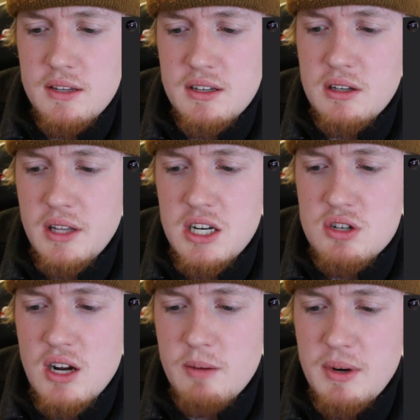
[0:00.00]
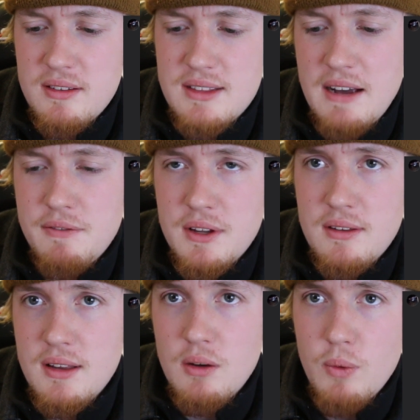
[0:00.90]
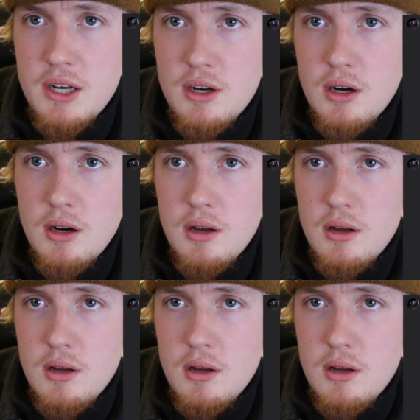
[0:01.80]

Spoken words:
It's a clean truck, but it's definitely seen winter.